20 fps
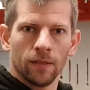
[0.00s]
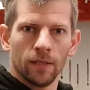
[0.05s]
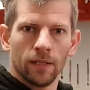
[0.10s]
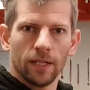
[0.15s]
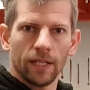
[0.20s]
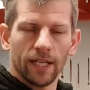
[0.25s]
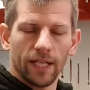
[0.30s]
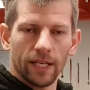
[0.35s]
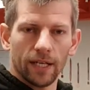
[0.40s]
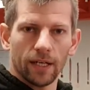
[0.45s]

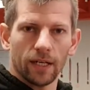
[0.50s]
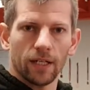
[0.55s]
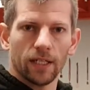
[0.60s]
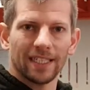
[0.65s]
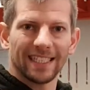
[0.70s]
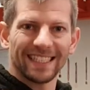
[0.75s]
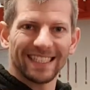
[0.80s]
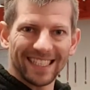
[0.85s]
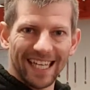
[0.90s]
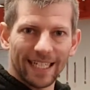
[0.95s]
Here,
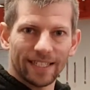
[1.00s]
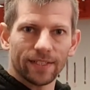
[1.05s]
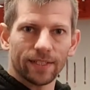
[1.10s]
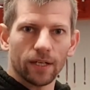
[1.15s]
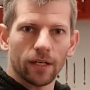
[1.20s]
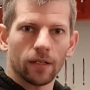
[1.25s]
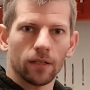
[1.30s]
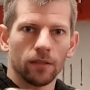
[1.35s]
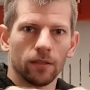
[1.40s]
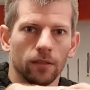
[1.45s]
center.
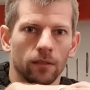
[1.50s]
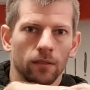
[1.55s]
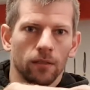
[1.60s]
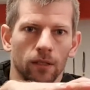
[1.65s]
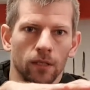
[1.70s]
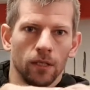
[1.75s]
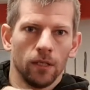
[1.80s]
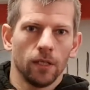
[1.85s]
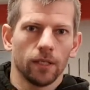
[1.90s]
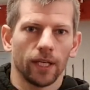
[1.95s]

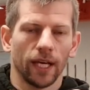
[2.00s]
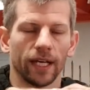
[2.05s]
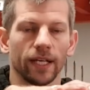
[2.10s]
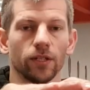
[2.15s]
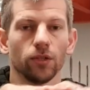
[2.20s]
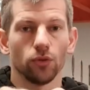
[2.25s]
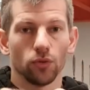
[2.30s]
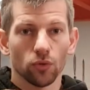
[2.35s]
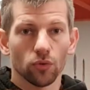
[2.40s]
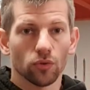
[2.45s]
Okay,
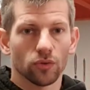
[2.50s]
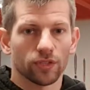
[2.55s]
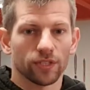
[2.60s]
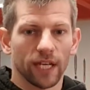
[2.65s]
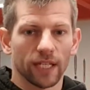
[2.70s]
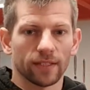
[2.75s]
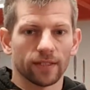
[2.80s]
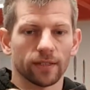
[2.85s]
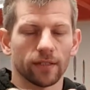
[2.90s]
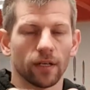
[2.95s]
your
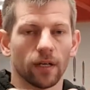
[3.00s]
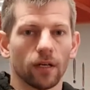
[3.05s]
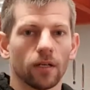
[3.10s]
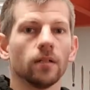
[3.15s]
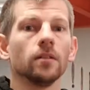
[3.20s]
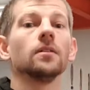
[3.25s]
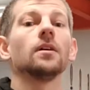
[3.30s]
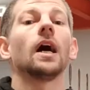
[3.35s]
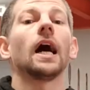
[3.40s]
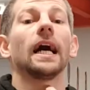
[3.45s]
center
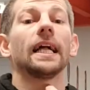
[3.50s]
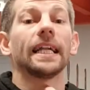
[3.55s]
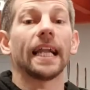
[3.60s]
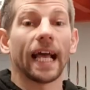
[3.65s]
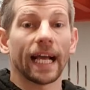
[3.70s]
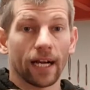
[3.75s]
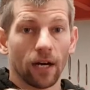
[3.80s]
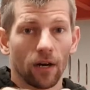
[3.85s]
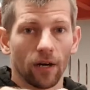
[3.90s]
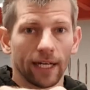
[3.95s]
at neck
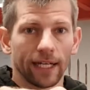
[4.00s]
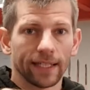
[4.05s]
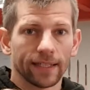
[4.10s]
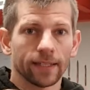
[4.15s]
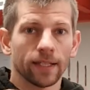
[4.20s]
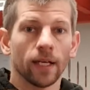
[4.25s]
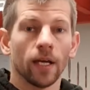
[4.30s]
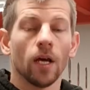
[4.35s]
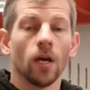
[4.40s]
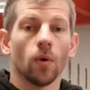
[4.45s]
height.
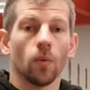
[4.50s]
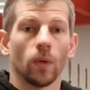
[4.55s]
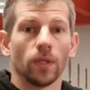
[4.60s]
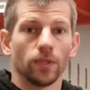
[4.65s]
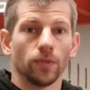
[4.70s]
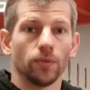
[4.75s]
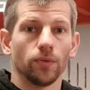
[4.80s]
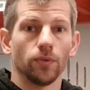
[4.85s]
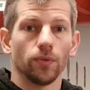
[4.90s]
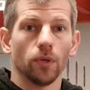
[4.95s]
When you
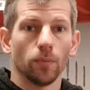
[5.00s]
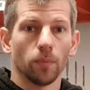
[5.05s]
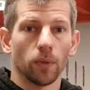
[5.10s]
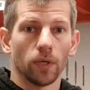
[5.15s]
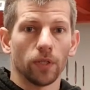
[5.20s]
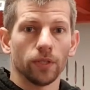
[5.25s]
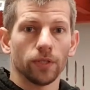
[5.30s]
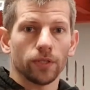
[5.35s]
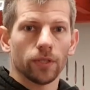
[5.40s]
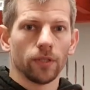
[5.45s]
do your
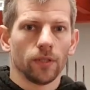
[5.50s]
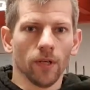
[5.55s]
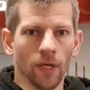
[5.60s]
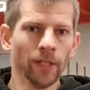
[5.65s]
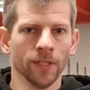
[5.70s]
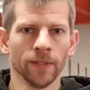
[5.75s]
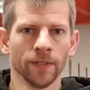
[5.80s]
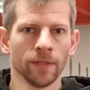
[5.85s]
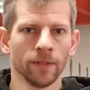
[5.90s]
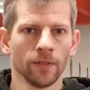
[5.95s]
punch,
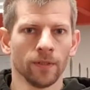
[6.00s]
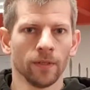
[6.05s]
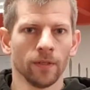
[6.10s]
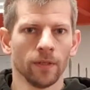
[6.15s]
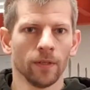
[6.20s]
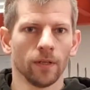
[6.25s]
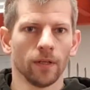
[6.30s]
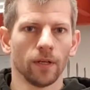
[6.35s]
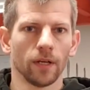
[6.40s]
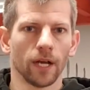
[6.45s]

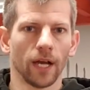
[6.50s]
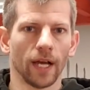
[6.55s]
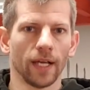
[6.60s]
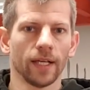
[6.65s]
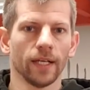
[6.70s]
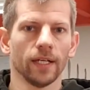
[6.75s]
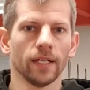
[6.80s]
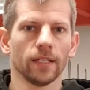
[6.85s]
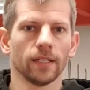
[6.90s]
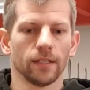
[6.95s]
okay,
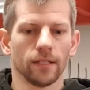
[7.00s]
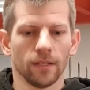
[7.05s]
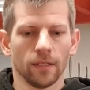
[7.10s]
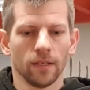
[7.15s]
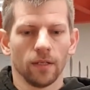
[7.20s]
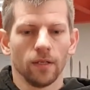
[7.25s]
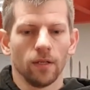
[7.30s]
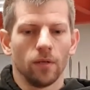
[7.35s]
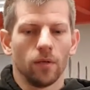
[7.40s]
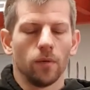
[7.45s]

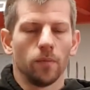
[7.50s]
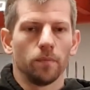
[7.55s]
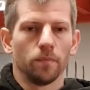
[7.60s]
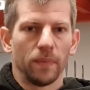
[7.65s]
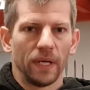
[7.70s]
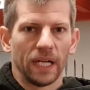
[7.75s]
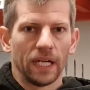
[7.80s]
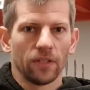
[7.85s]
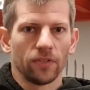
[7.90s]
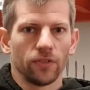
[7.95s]

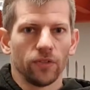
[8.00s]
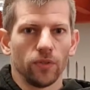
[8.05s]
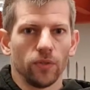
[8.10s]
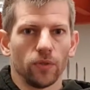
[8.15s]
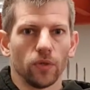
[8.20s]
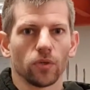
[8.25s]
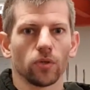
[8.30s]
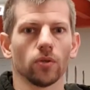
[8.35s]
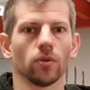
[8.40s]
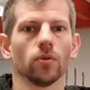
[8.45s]
middle two
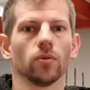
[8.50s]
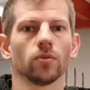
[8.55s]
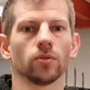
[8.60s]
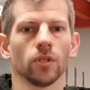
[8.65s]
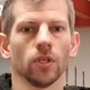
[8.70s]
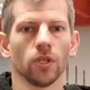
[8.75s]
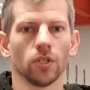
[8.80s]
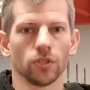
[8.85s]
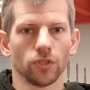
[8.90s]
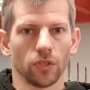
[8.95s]
knuckles
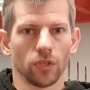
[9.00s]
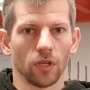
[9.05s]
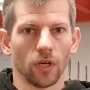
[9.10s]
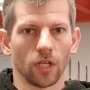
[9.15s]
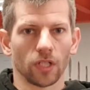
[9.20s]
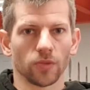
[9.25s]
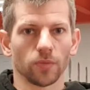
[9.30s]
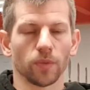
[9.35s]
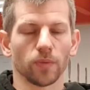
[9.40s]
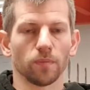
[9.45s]
should line
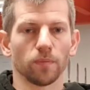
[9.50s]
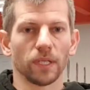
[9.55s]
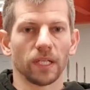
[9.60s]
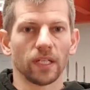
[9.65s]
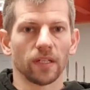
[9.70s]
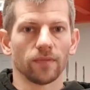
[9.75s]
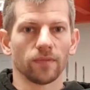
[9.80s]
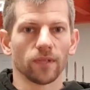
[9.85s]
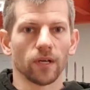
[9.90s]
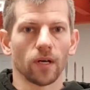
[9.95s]
up with middle
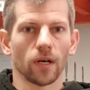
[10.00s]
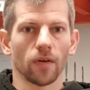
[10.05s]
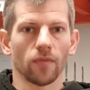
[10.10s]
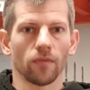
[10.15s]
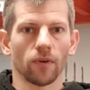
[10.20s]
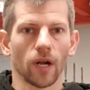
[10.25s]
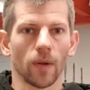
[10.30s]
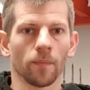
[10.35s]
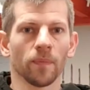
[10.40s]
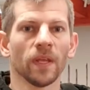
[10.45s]
of
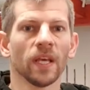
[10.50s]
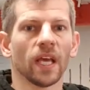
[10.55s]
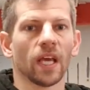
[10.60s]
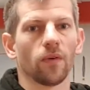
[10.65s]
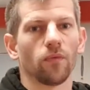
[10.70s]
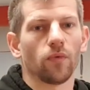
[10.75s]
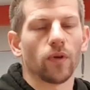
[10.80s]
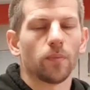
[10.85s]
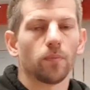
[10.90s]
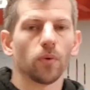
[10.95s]
diaphragm. If
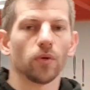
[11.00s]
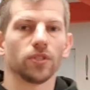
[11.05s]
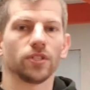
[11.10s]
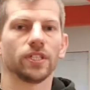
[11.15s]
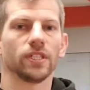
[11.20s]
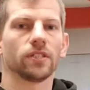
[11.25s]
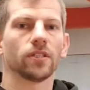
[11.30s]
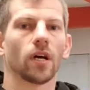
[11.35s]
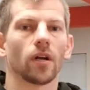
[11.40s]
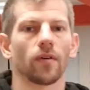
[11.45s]
we're punching
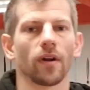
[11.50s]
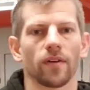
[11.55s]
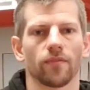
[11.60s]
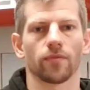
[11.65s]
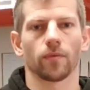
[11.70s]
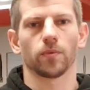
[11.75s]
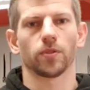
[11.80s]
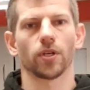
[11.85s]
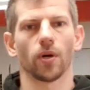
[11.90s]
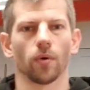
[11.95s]
direct from
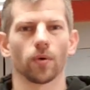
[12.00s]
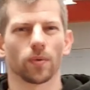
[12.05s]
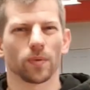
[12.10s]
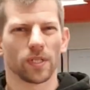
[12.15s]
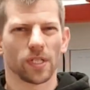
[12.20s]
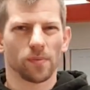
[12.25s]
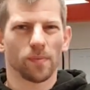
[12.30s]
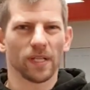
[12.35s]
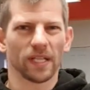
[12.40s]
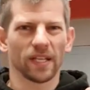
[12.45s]
shoulder, which is a
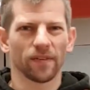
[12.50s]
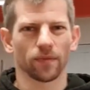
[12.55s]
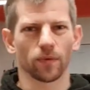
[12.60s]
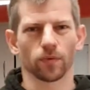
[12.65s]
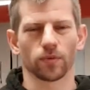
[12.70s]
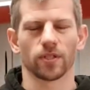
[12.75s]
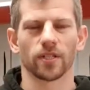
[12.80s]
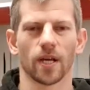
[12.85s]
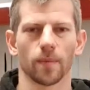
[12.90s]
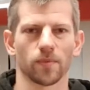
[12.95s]
bit difficult
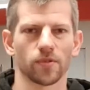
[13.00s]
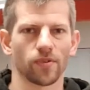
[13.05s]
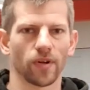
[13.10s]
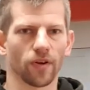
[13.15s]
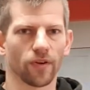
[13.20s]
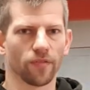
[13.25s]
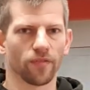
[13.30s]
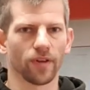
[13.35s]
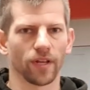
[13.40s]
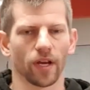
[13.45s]
to demonstrate on the
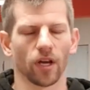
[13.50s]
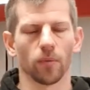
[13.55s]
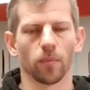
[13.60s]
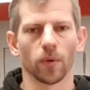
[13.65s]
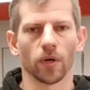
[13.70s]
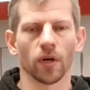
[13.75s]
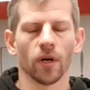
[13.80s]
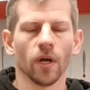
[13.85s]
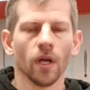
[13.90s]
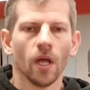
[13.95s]
video,
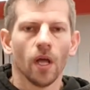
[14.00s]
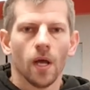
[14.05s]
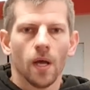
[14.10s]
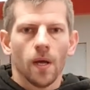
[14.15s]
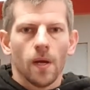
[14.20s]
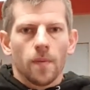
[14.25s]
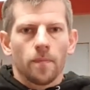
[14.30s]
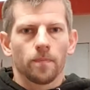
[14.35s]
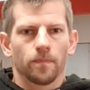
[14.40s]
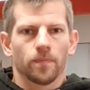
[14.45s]
but
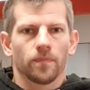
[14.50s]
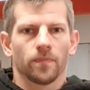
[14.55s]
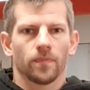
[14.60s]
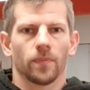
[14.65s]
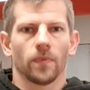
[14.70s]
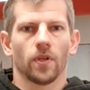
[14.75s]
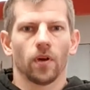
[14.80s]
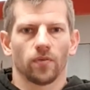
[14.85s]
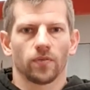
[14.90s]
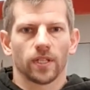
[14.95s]

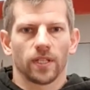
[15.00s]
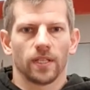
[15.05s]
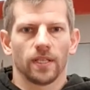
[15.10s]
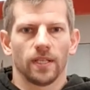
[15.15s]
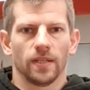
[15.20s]
obviously